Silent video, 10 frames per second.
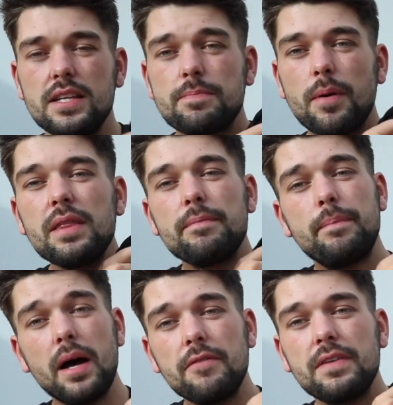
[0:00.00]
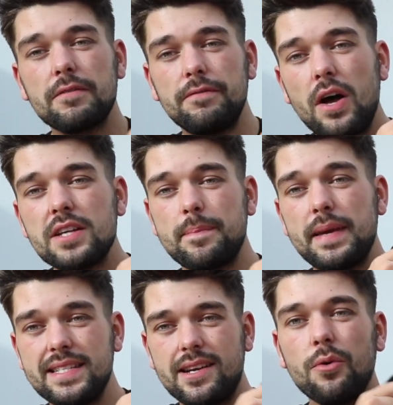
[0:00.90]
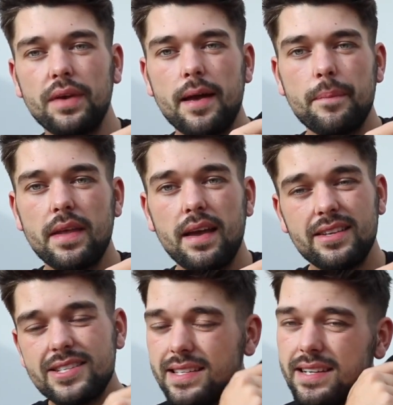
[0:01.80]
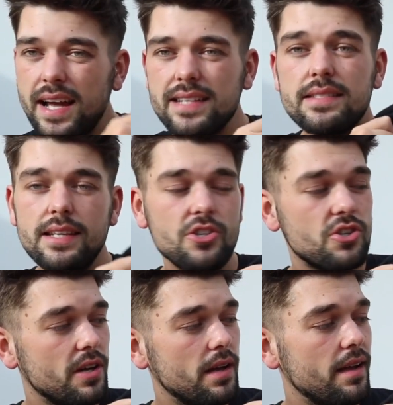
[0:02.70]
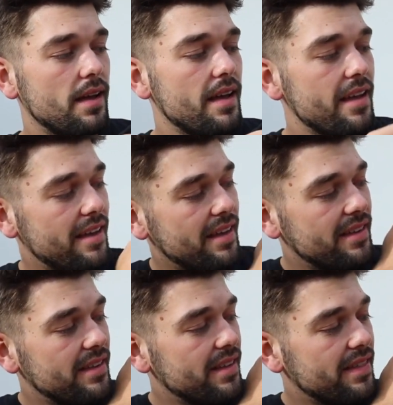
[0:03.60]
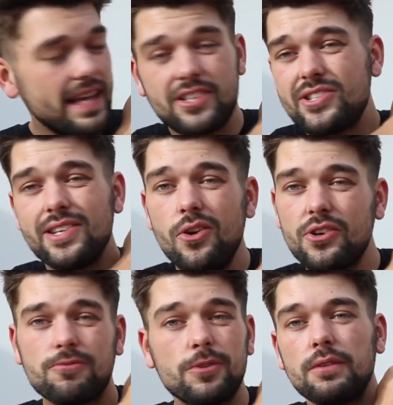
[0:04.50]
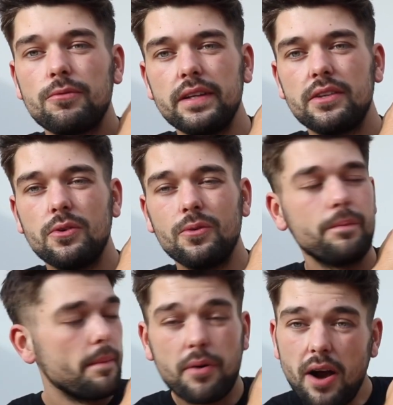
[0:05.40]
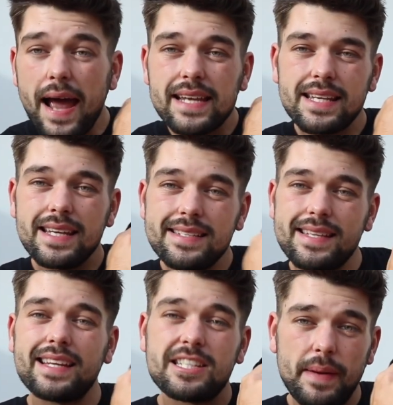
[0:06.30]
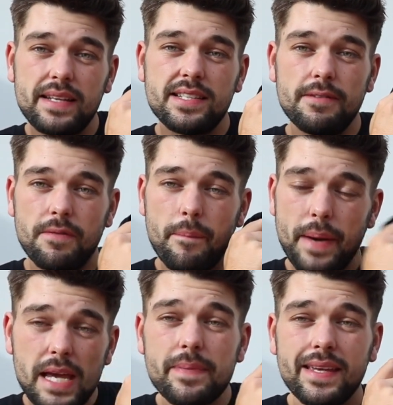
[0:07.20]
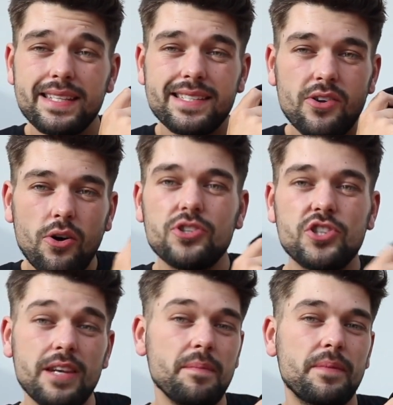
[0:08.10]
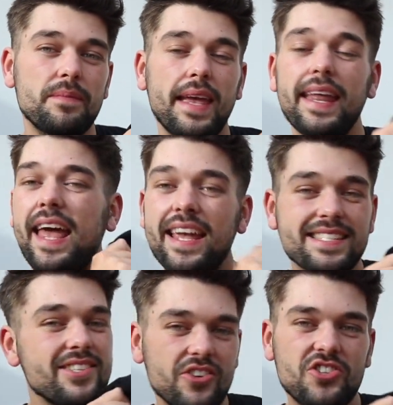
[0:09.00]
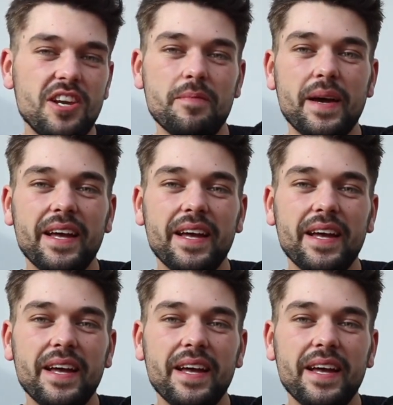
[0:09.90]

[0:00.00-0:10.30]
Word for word: this is probably the perfect first piece I'll get. Just a nice t-shirt that just looks really, really cool. The price is expensive. Bape is not cheap. It is not cheap.